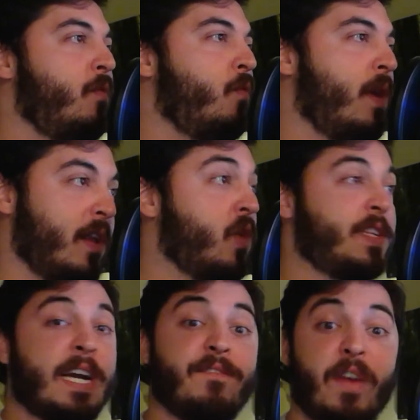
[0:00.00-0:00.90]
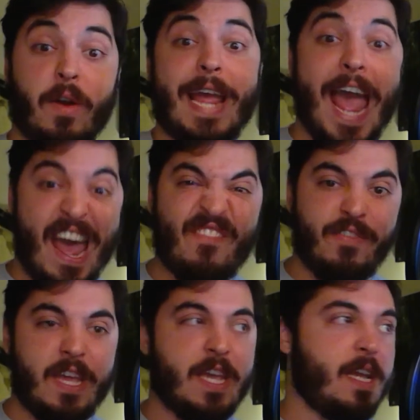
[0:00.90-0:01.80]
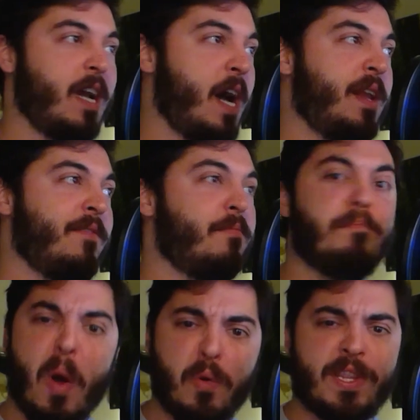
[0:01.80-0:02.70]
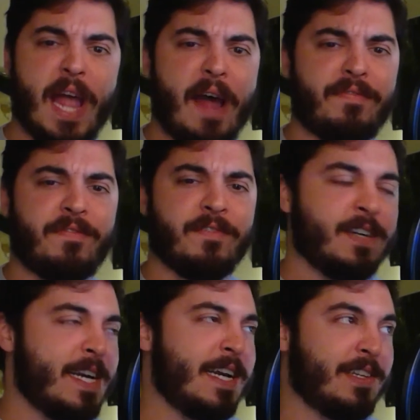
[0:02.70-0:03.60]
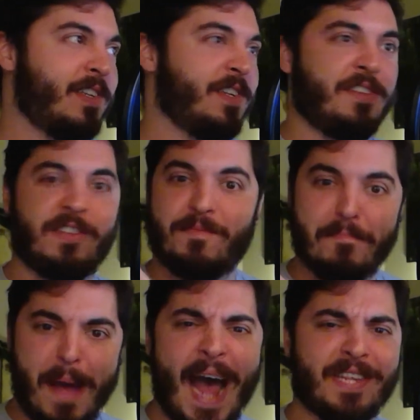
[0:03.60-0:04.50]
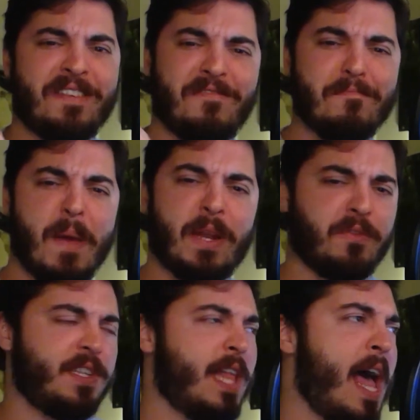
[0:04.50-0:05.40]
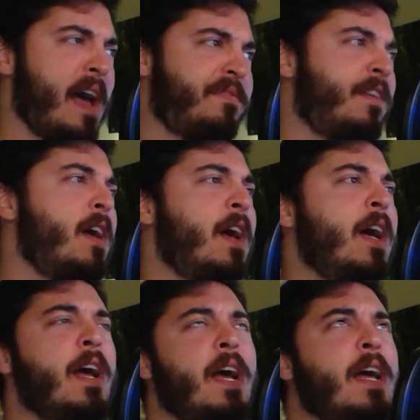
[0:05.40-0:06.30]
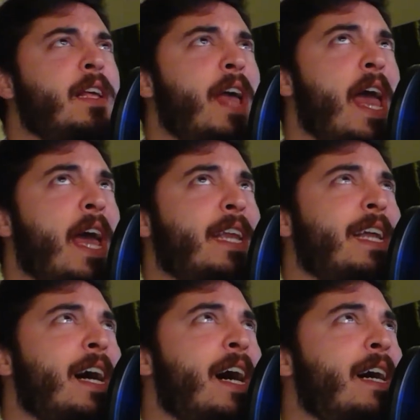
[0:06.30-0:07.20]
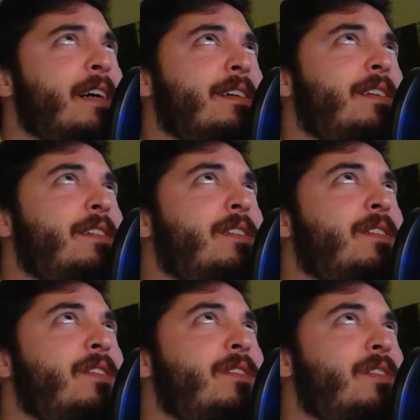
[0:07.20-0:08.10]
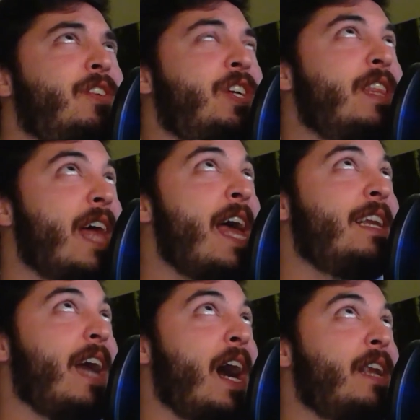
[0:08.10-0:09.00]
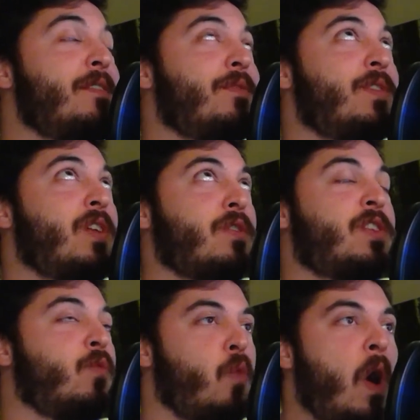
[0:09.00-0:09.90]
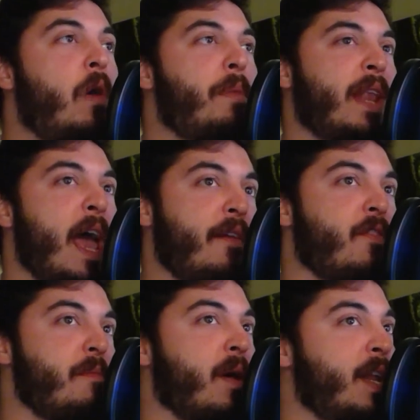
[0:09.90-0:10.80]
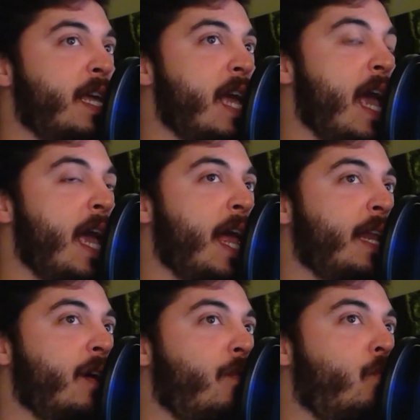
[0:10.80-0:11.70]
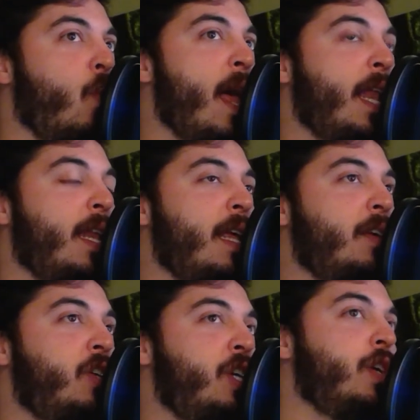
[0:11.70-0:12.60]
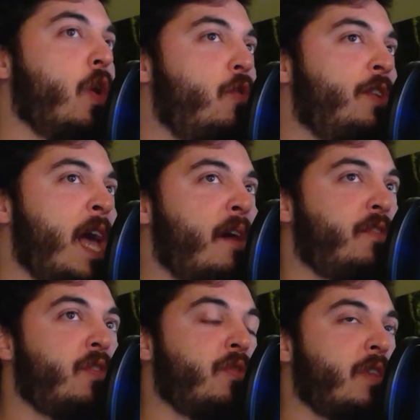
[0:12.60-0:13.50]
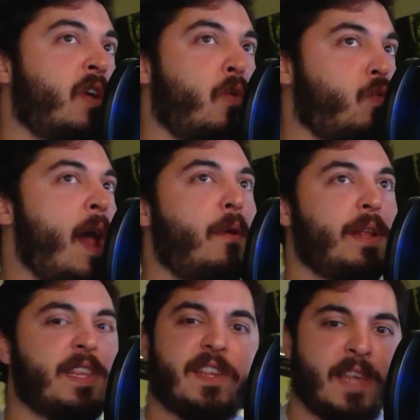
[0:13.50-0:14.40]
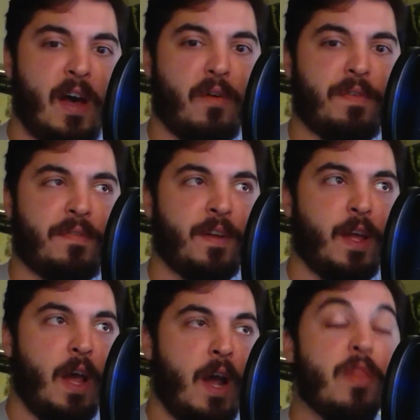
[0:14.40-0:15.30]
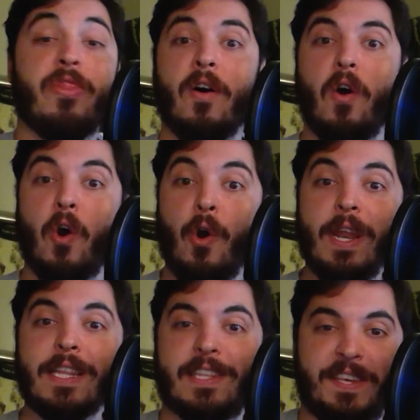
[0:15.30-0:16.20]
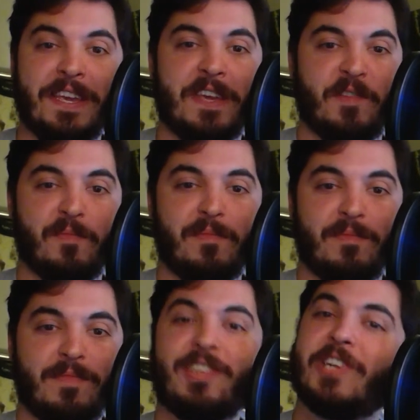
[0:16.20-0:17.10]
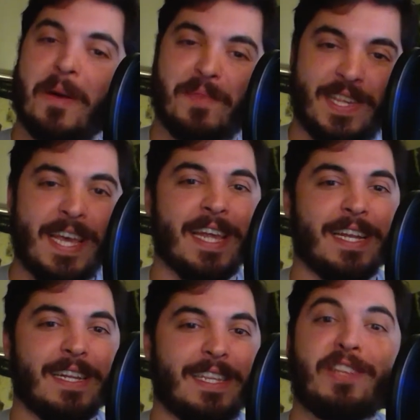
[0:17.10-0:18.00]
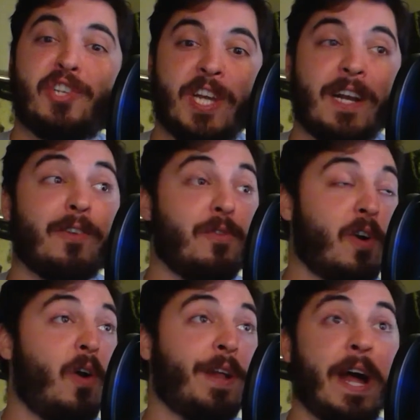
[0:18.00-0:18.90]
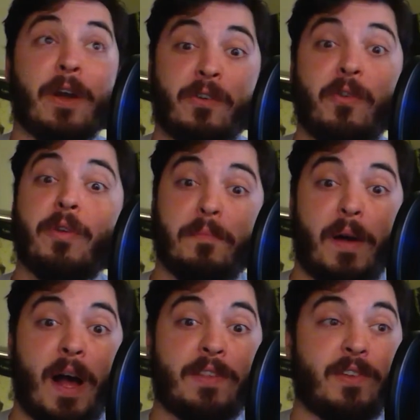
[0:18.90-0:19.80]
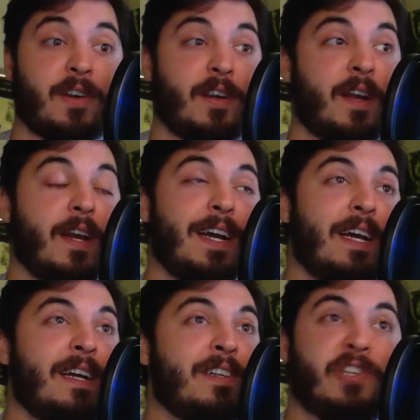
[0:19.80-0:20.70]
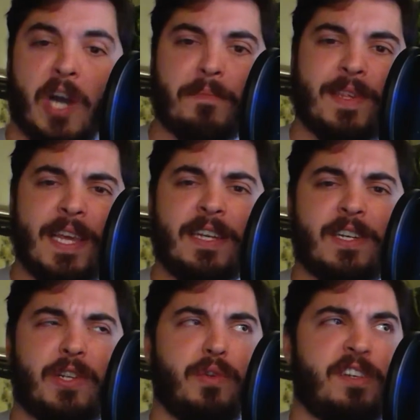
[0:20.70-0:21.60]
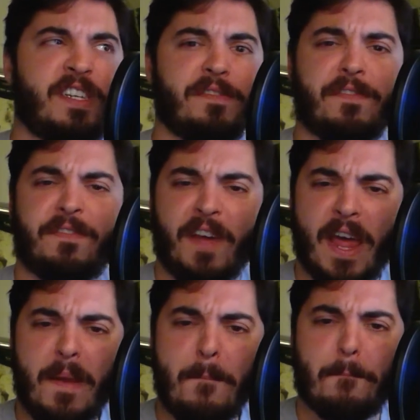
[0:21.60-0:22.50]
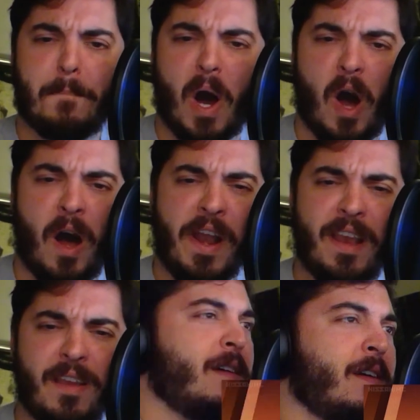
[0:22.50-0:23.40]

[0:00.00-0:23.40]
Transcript: what looks like a very heavy kind of bow staff. Like, it's just this massive metal staff. And she then kind of starts to wallop on everybody, and when she goes after the crown itself, the hooded team jumps in. The chick who called Ionku an imposter jumps in to defend Bon?